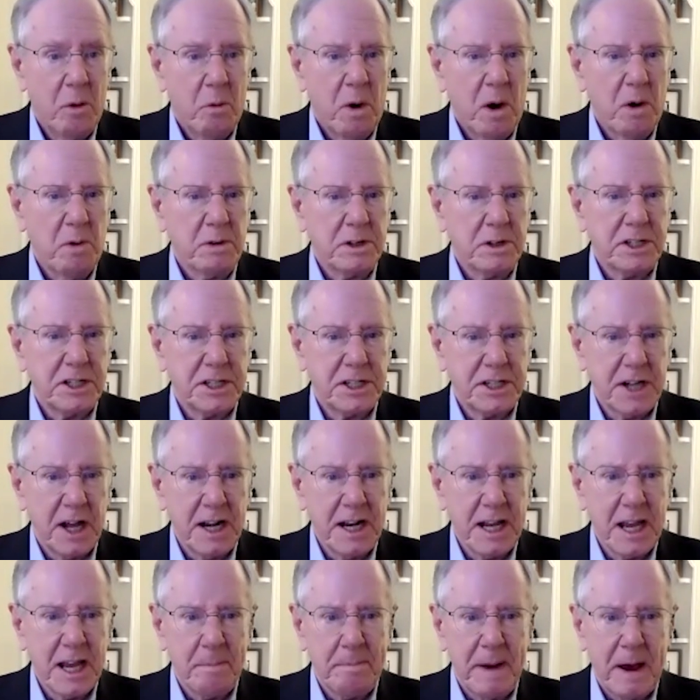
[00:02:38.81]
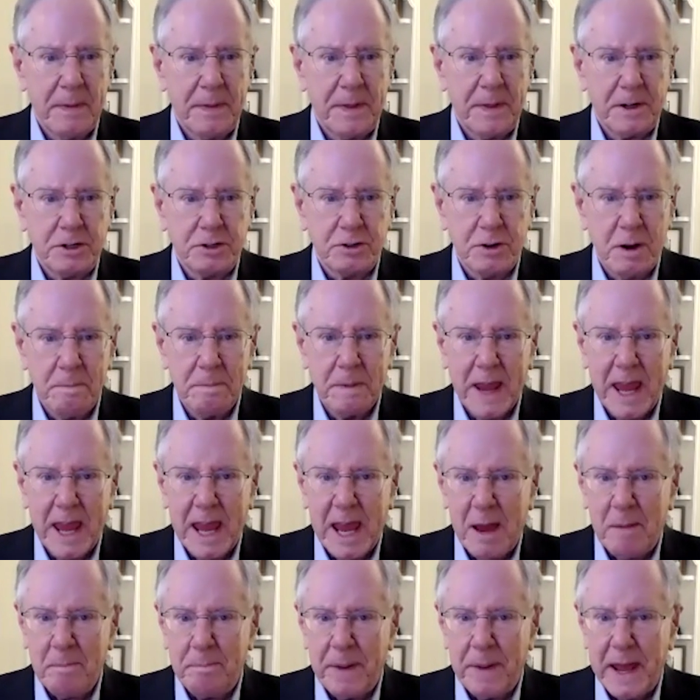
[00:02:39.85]
What was stunning about the Trump
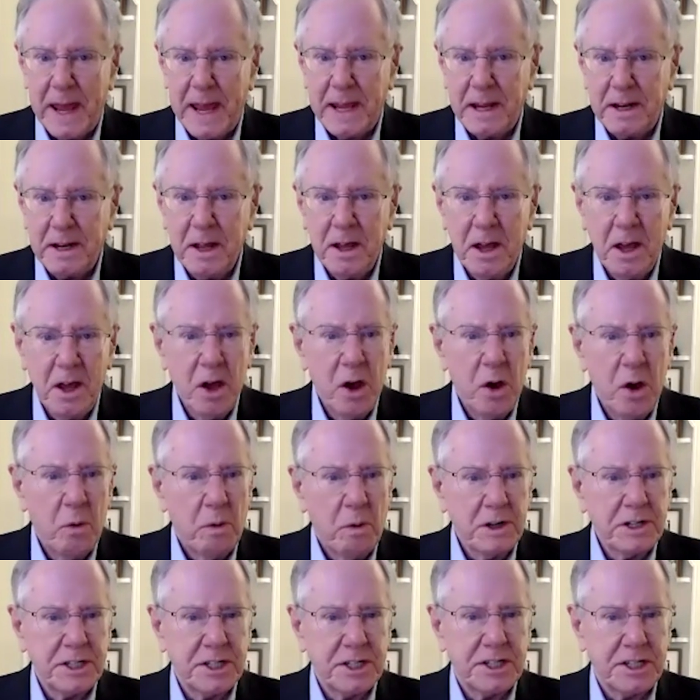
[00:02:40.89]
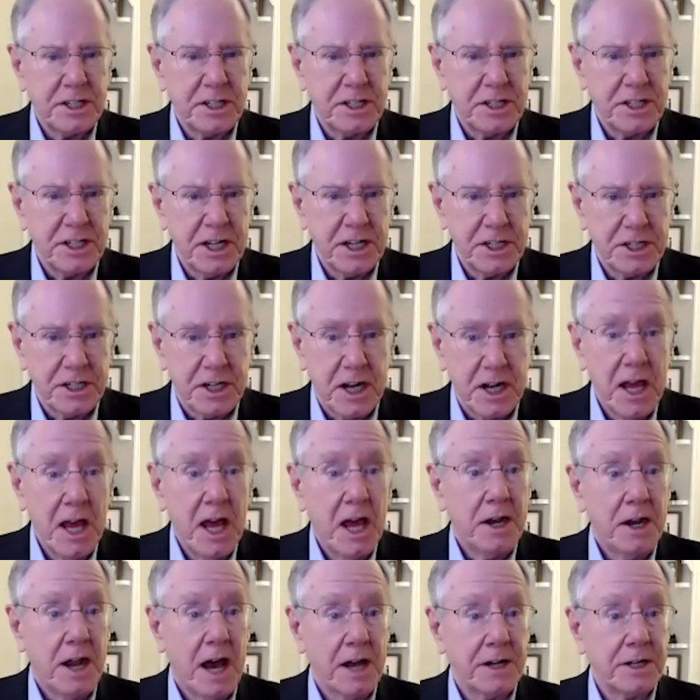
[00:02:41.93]
campaign was his decision
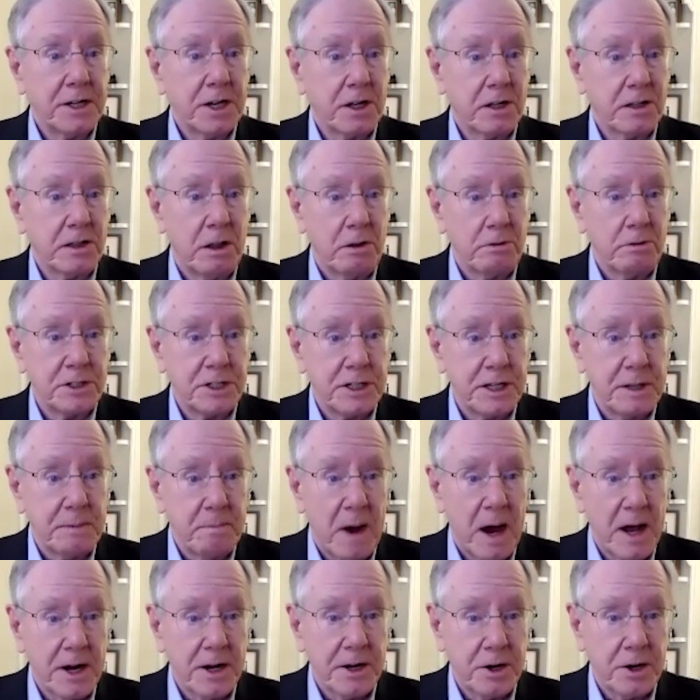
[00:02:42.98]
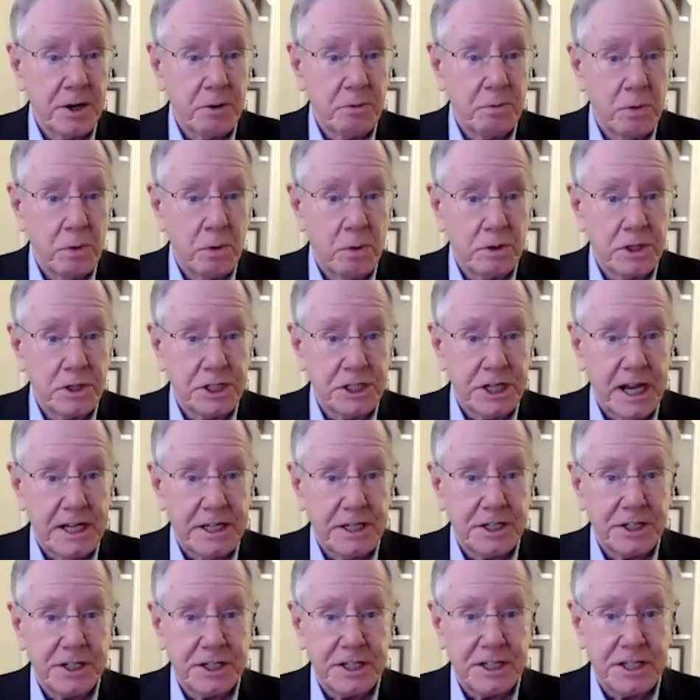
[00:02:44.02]
not to closely monitor rule
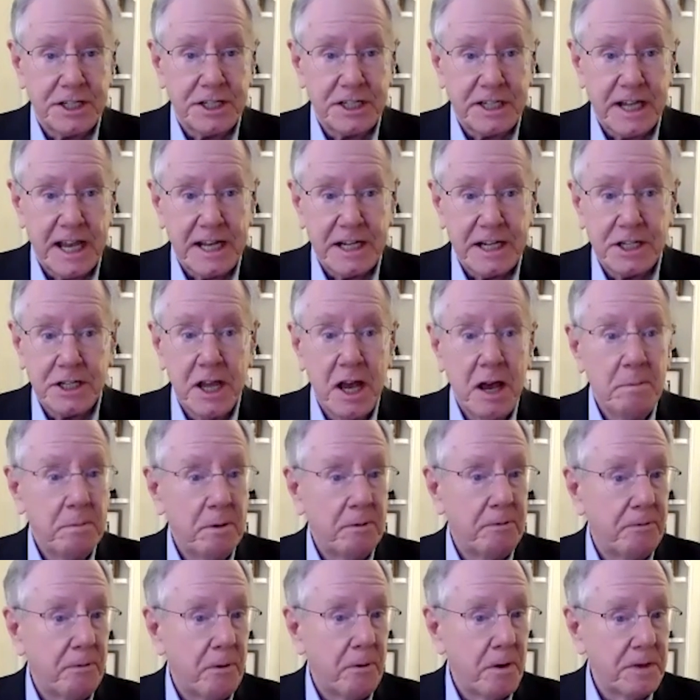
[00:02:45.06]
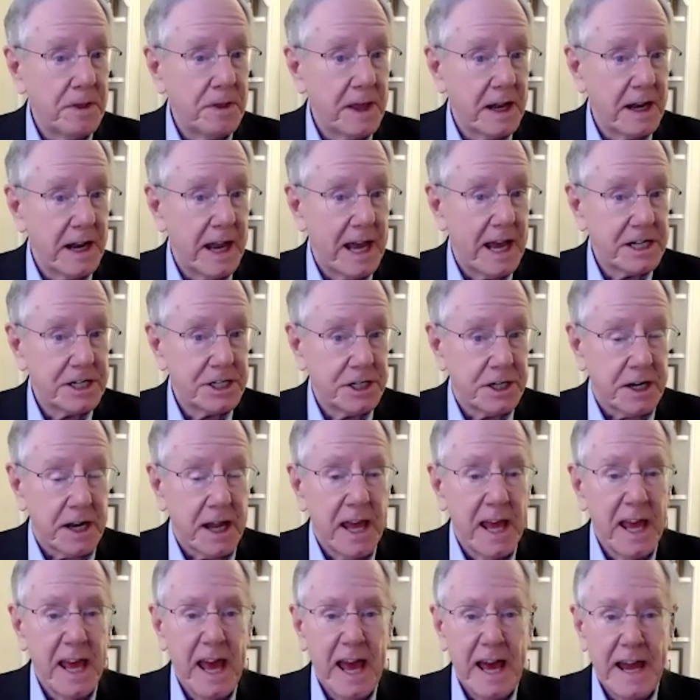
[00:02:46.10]
changes in states before the election
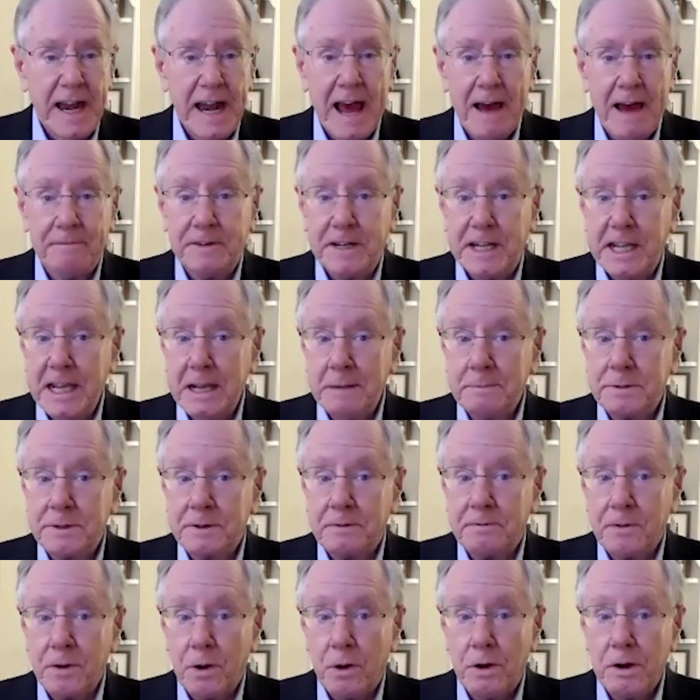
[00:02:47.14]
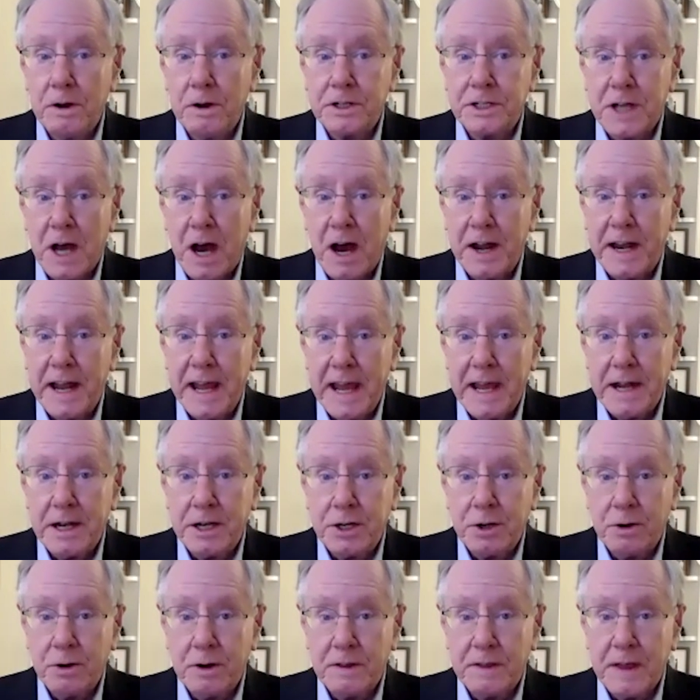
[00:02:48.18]
and have teams of lawyers on
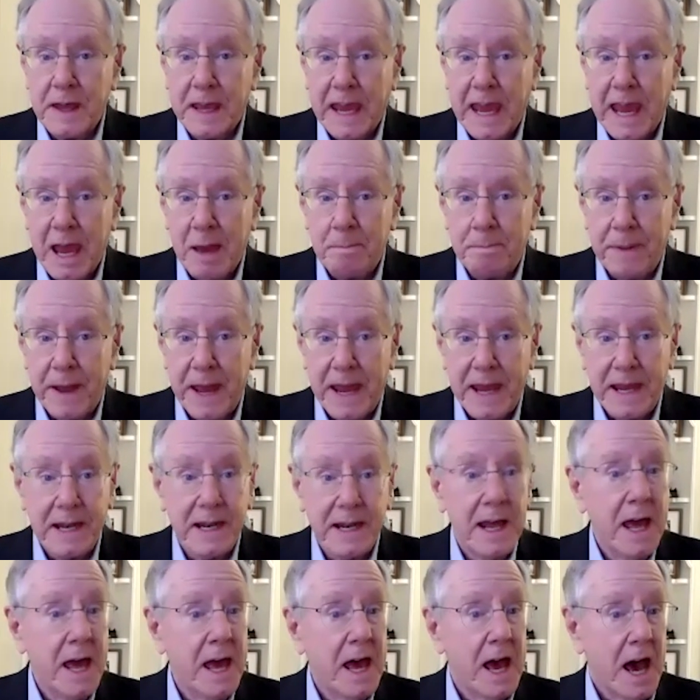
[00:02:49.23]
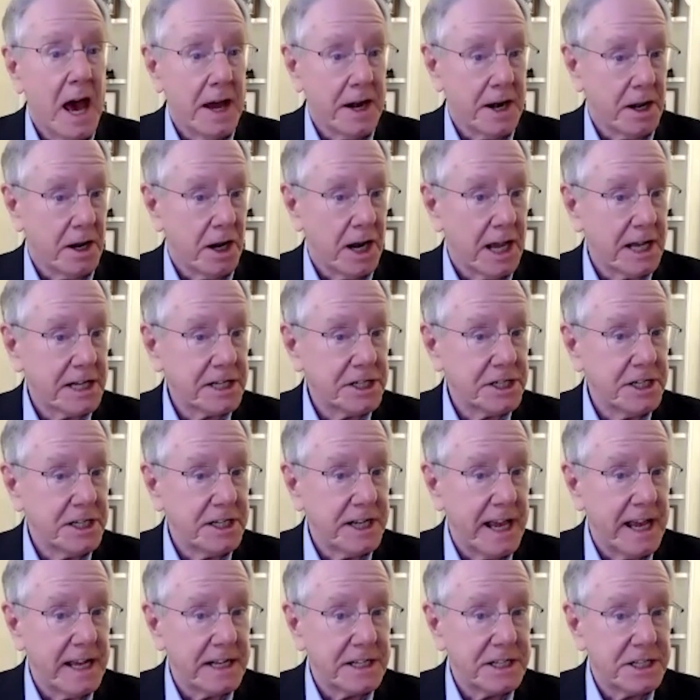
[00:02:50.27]
hand during the campaign and on election
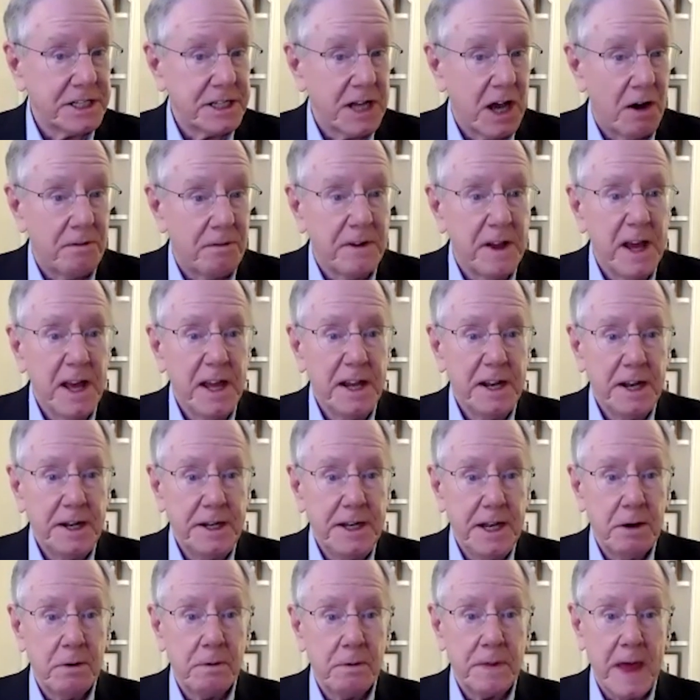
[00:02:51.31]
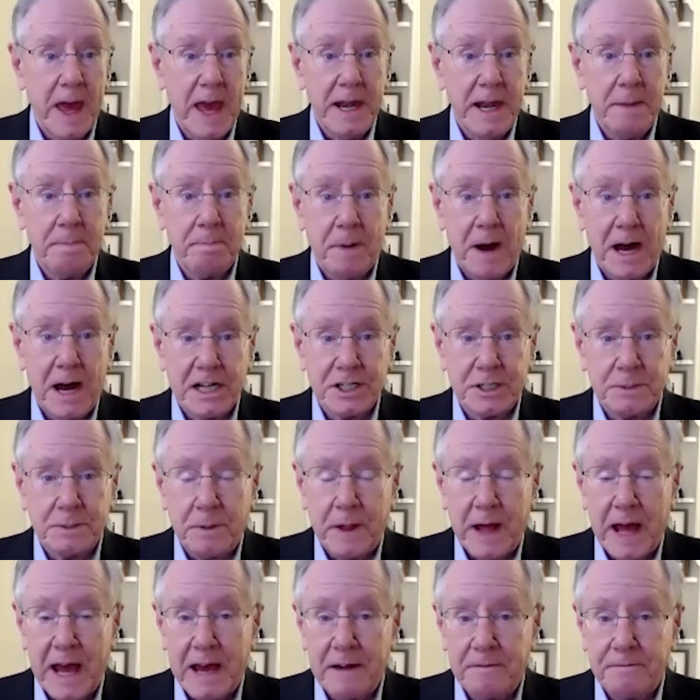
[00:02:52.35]
day itself to deal with any
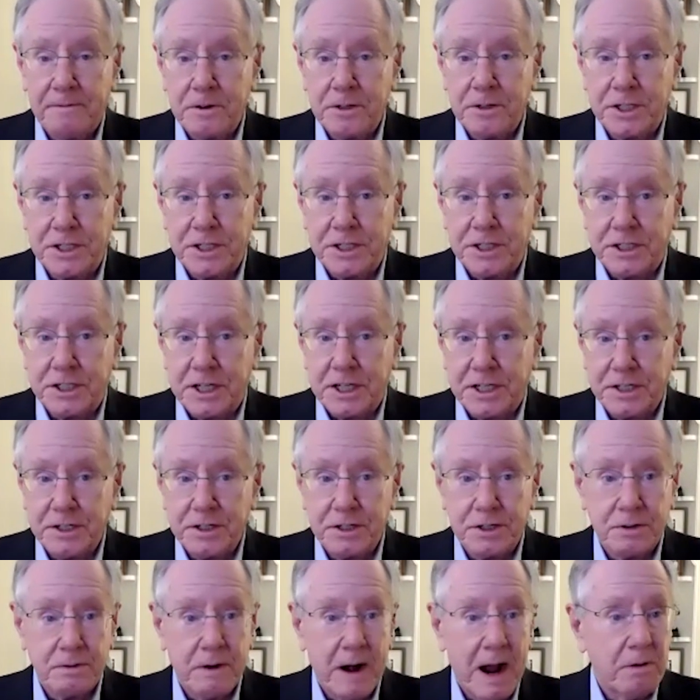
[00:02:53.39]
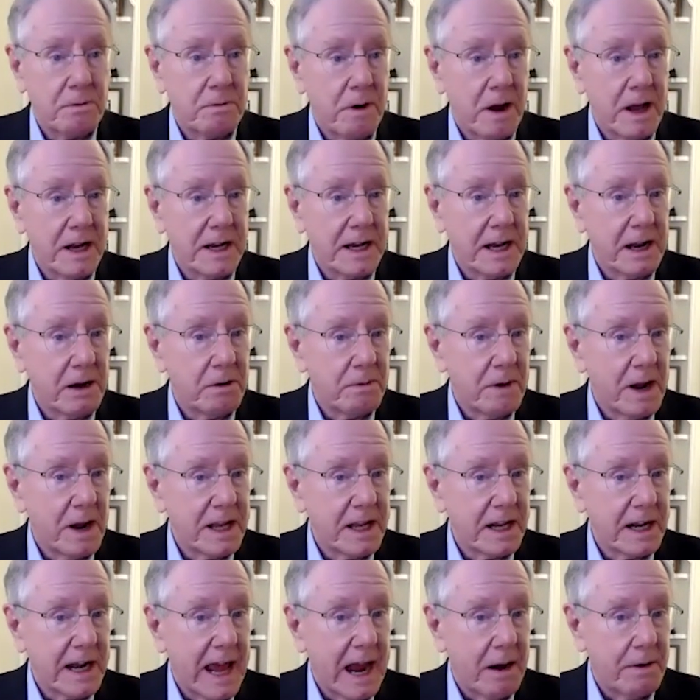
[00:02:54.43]
possible adverse decisions or outright
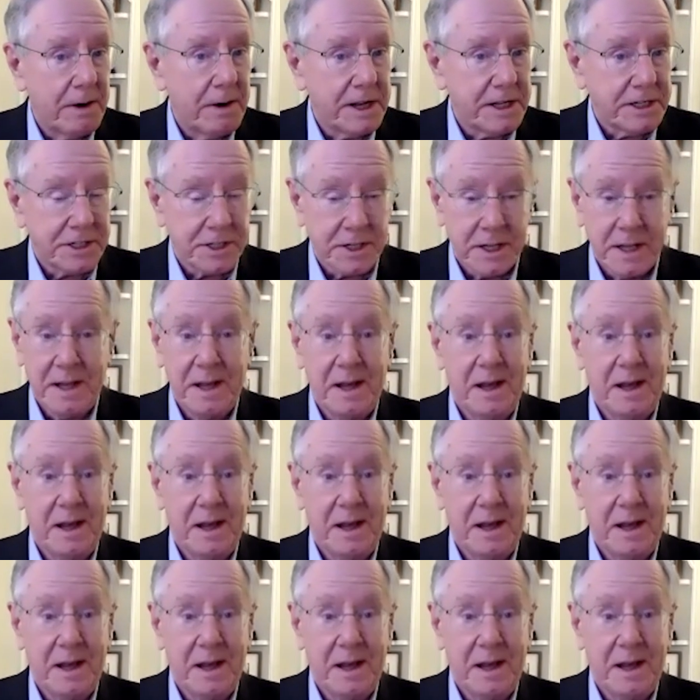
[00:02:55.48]
irregularities.